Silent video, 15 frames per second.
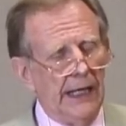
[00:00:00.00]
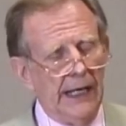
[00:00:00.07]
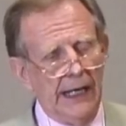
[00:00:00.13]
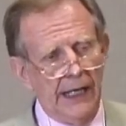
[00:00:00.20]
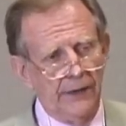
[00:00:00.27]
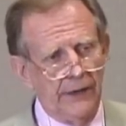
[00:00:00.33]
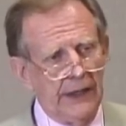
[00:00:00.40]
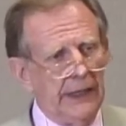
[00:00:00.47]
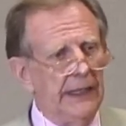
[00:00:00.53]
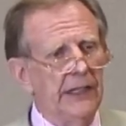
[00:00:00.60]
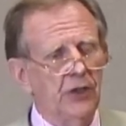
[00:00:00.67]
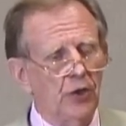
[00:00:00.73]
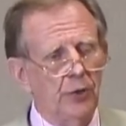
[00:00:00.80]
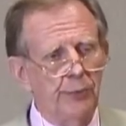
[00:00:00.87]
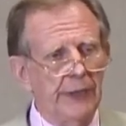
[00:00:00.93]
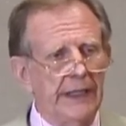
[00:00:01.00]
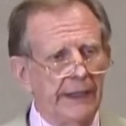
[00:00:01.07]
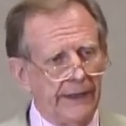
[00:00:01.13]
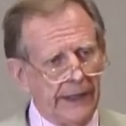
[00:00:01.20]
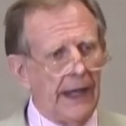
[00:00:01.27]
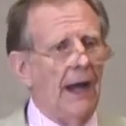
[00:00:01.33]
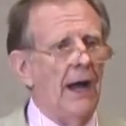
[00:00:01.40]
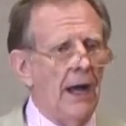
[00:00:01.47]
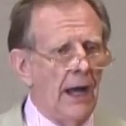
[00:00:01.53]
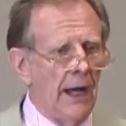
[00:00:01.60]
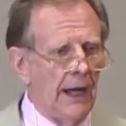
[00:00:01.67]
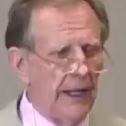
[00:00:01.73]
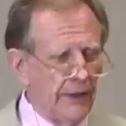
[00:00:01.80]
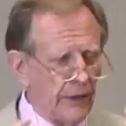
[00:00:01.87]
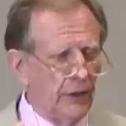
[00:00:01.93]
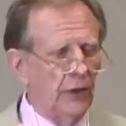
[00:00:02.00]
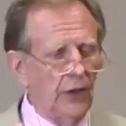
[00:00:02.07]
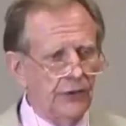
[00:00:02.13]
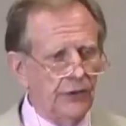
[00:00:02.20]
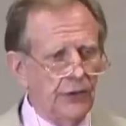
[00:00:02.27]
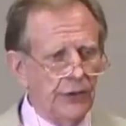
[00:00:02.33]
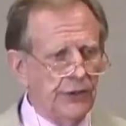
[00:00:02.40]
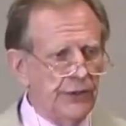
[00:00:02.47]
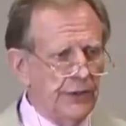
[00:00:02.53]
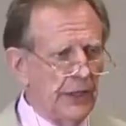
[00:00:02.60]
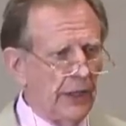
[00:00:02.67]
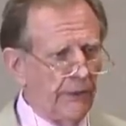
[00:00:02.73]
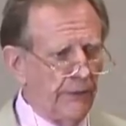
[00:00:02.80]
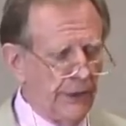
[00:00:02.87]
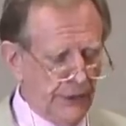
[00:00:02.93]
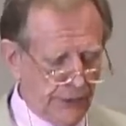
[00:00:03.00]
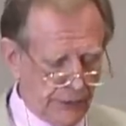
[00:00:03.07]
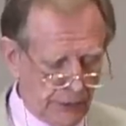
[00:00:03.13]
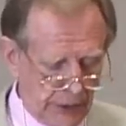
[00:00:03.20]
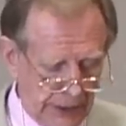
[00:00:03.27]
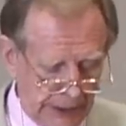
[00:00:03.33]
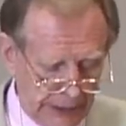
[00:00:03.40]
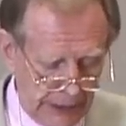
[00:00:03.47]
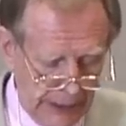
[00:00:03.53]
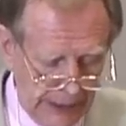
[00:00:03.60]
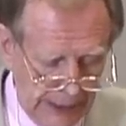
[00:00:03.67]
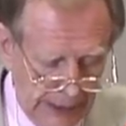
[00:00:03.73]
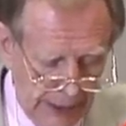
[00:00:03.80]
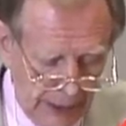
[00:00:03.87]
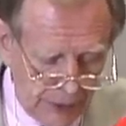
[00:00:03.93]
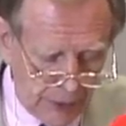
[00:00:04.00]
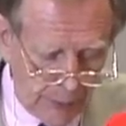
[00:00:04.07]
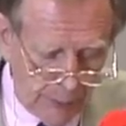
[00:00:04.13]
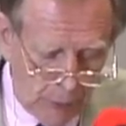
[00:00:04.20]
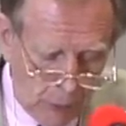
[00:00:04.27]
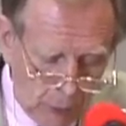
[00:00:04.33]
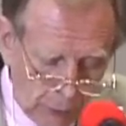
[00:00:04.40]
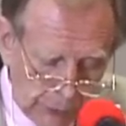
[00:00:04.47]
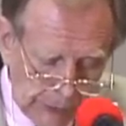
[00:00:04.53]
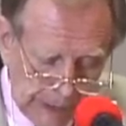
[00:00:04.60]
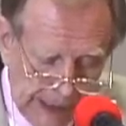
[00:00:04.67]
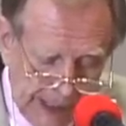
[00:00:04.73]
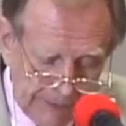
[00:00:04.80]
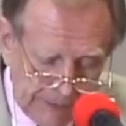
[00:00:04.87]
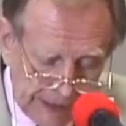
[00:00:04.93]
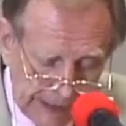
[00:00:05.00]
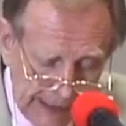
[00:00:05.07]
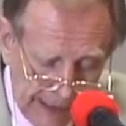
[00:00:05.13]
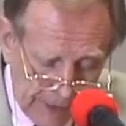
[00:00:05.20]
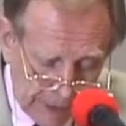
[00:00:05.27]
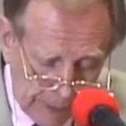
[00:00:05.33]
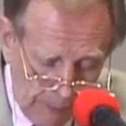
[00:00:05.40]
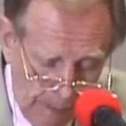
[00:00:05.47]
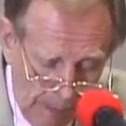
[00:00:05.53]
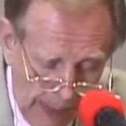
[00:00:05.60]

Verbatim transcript: and the ego being the I, the conscious self that's trying to hold a life together.